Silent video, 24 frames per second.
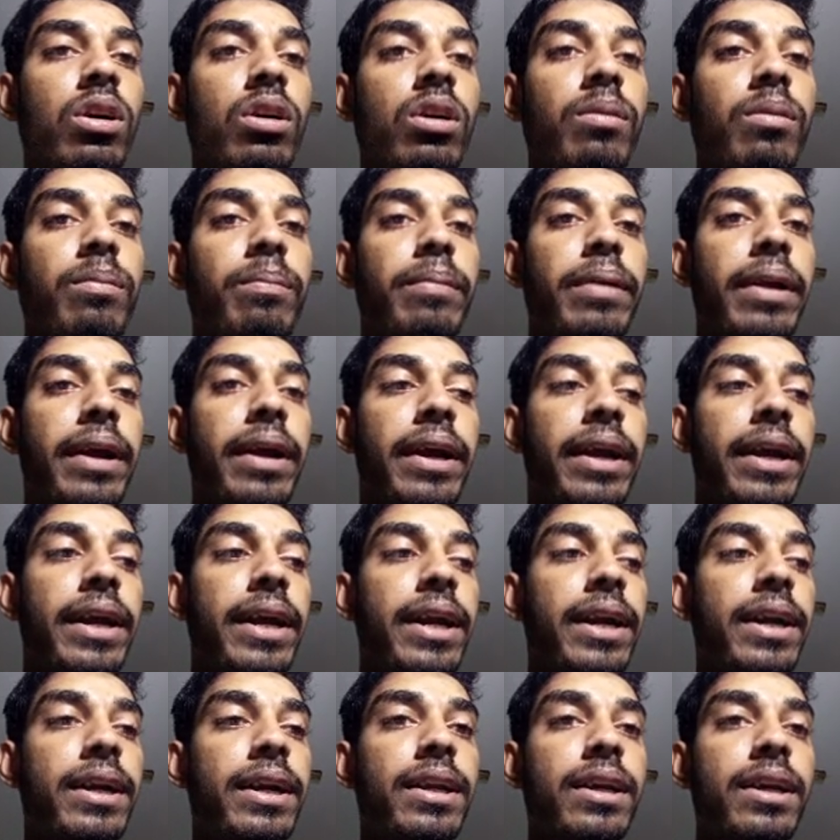bracket
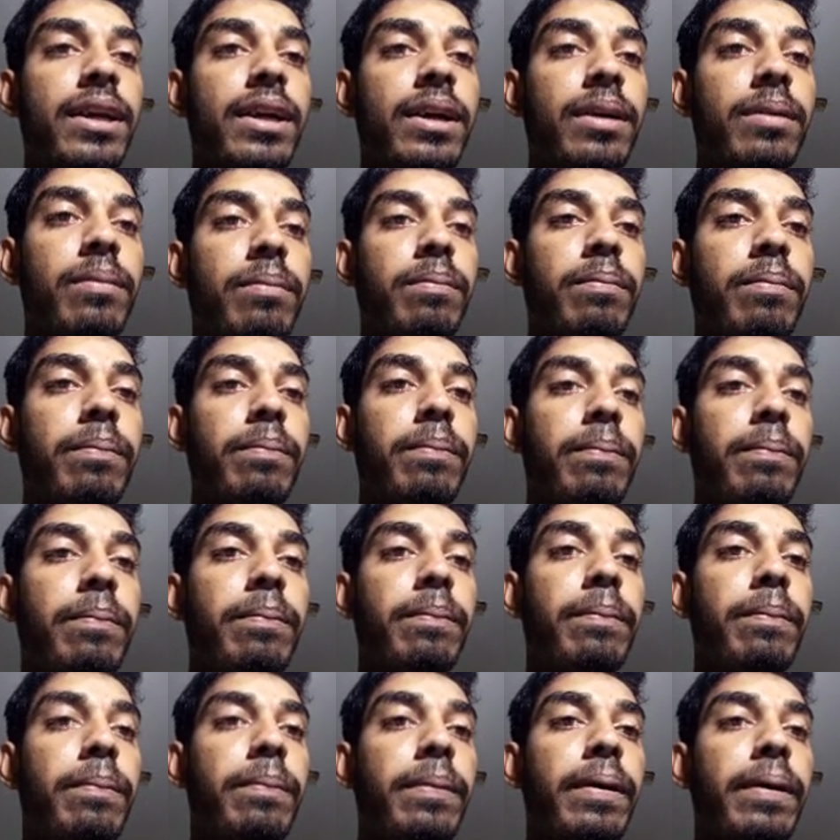
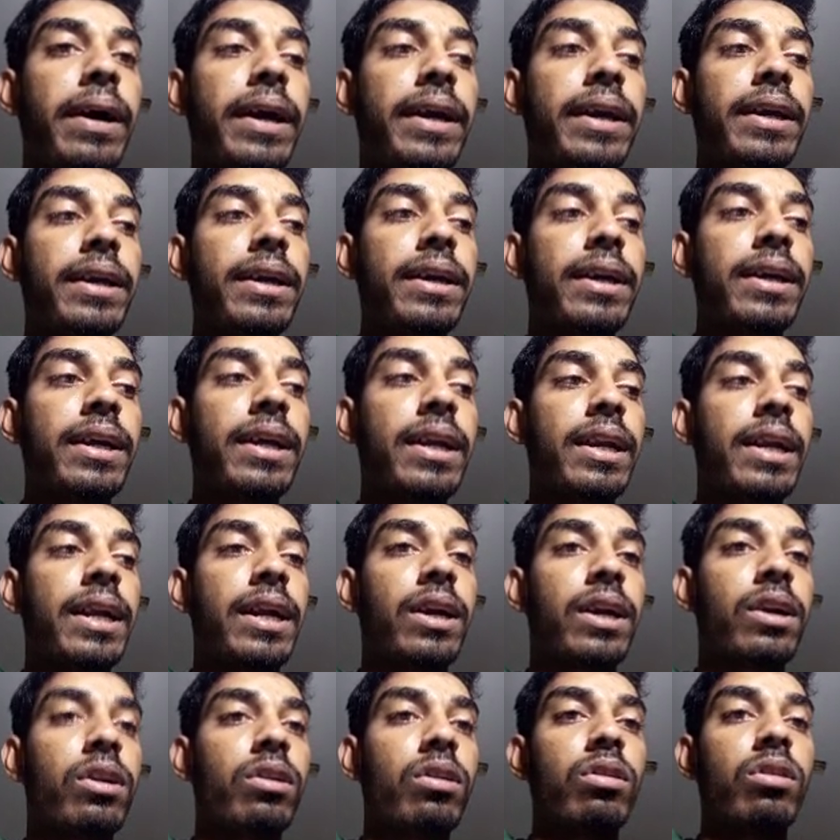pi
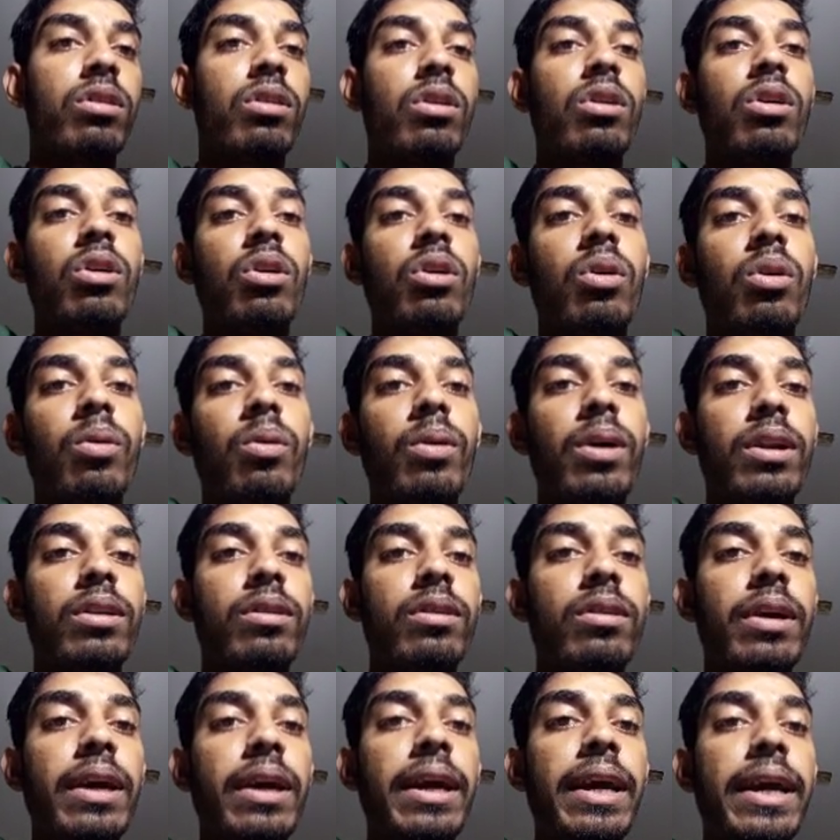electron, where the
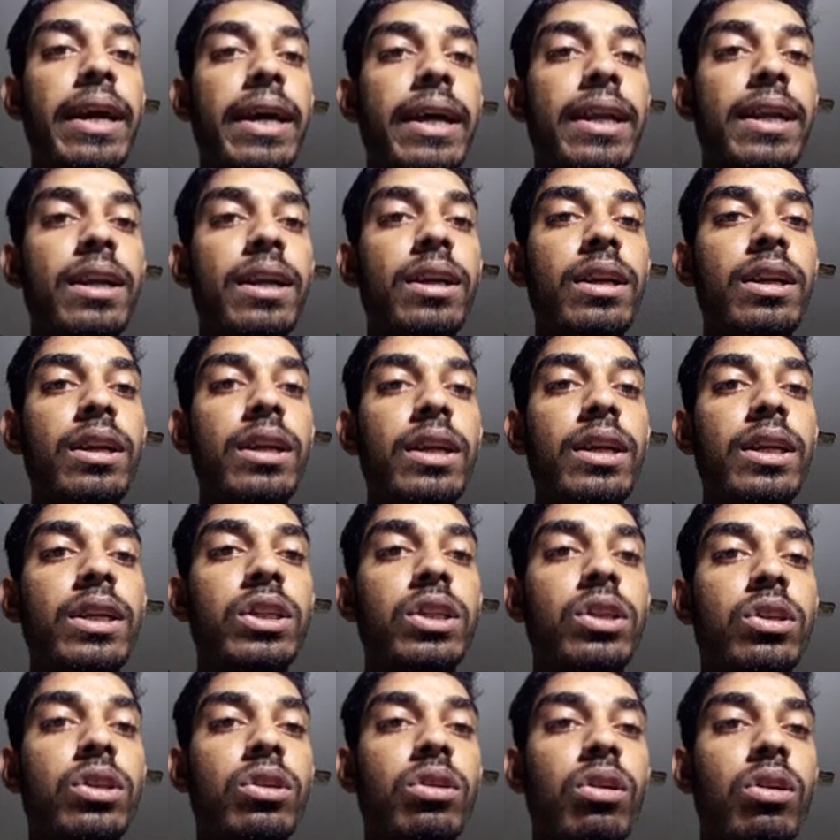n is
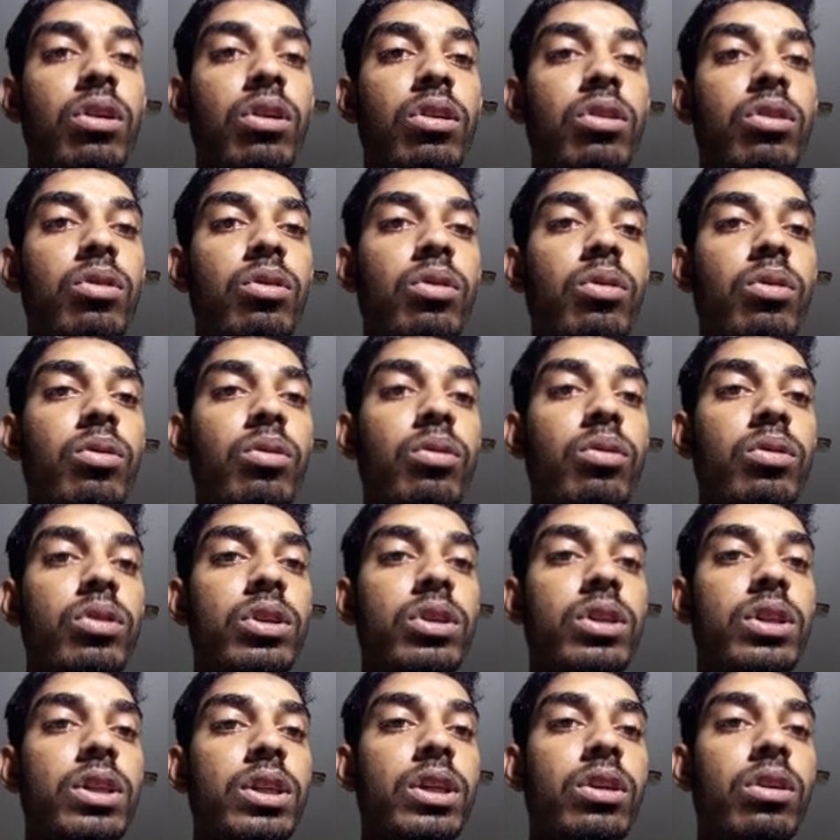equal to
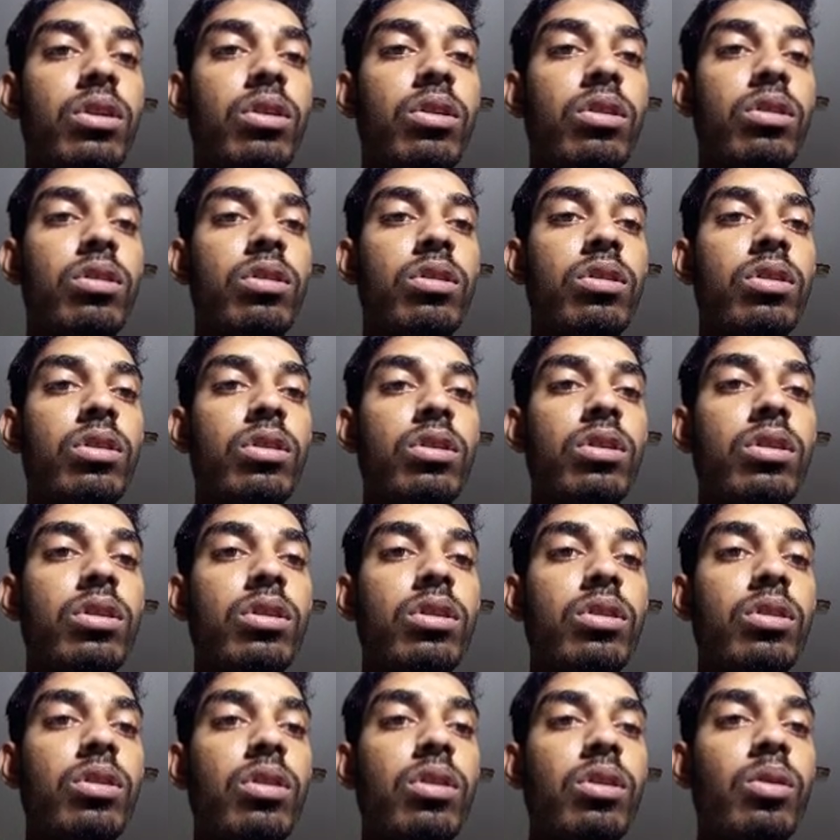0,
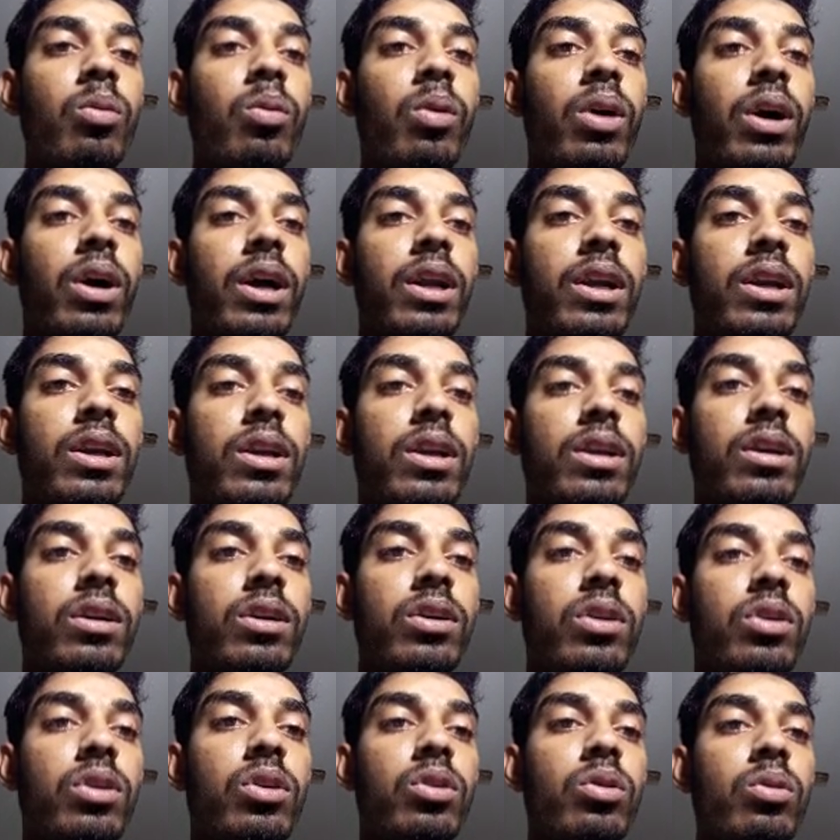1,
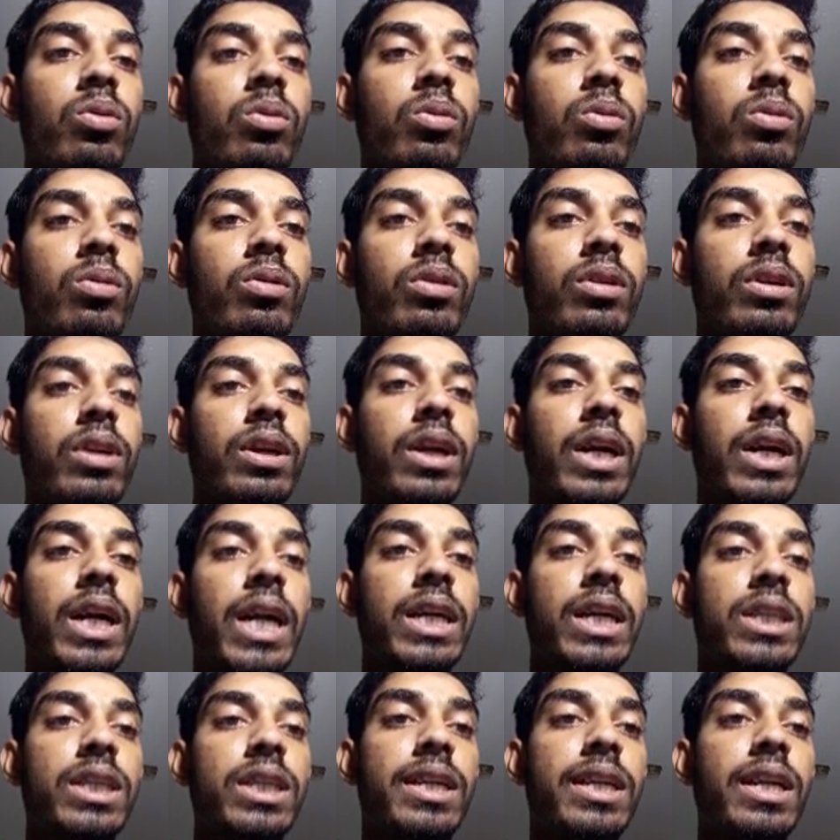2,
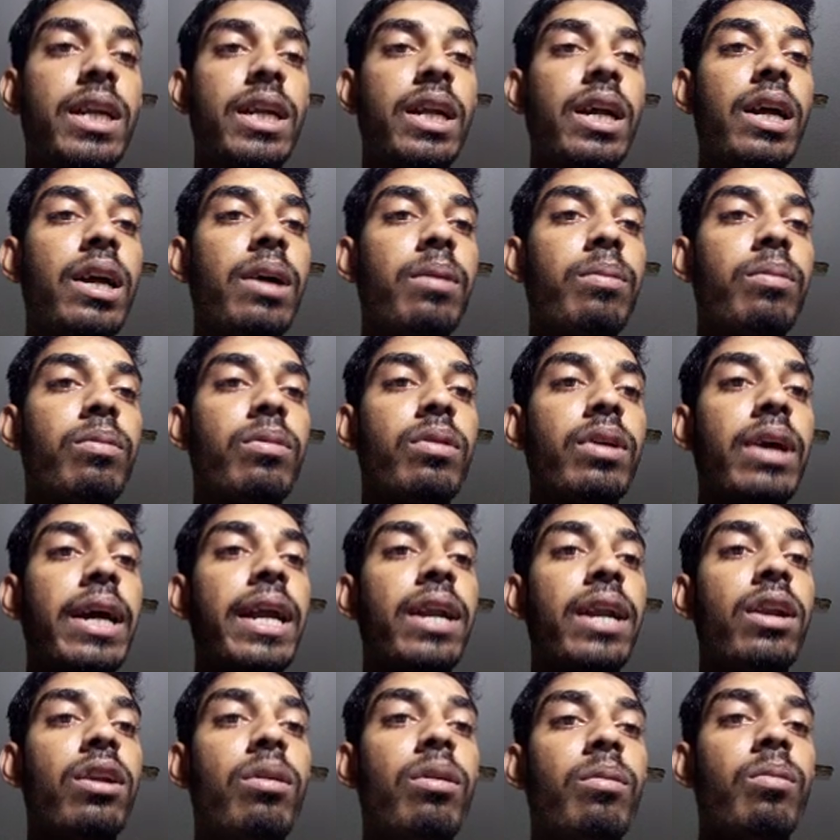etc. up to n
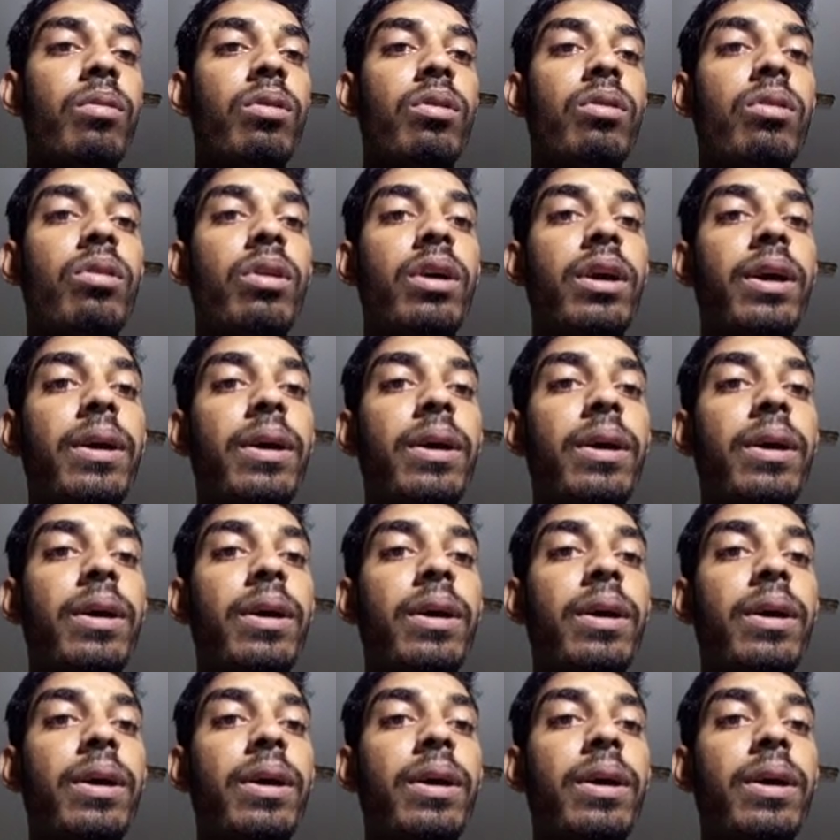number. Okay,